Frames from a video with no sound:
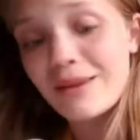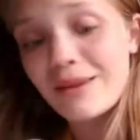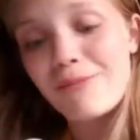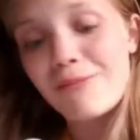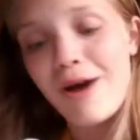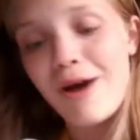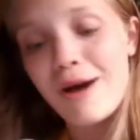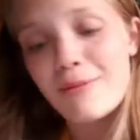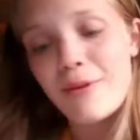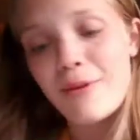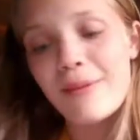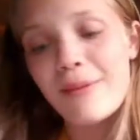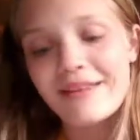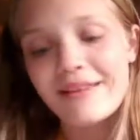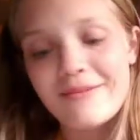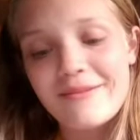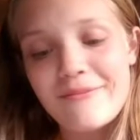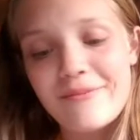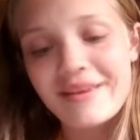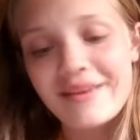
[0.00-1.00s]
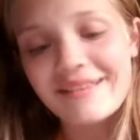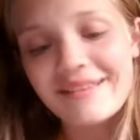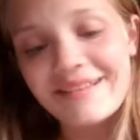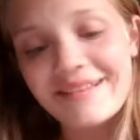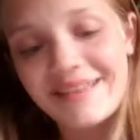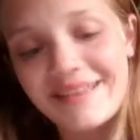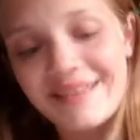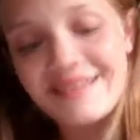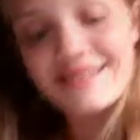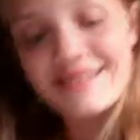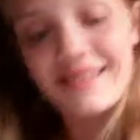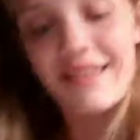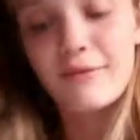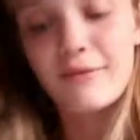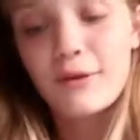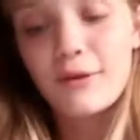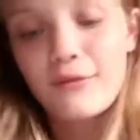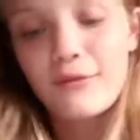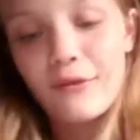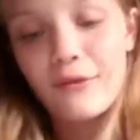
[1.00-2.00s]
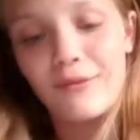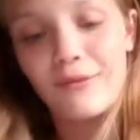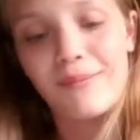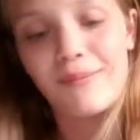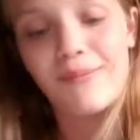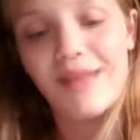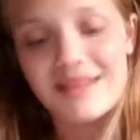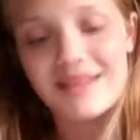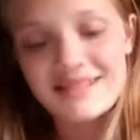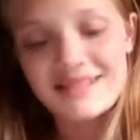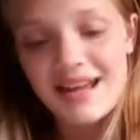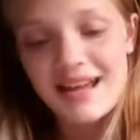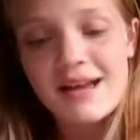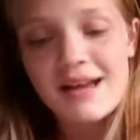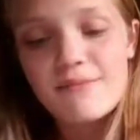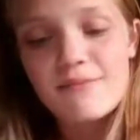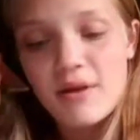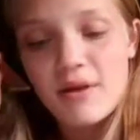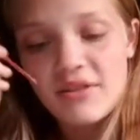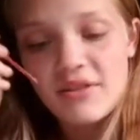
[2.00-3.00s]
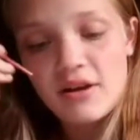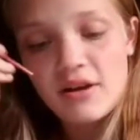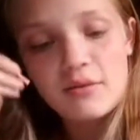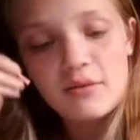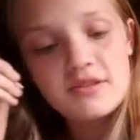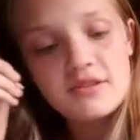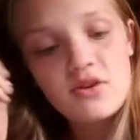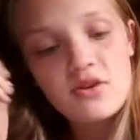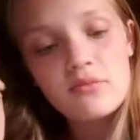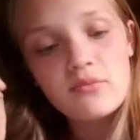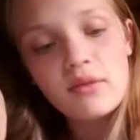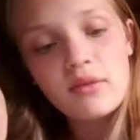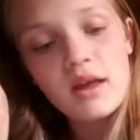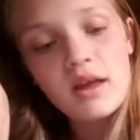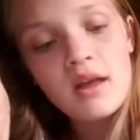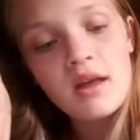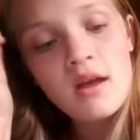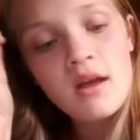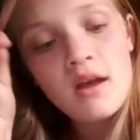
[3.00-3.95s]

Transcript: Mom about the big cookies left over from last night, but there was only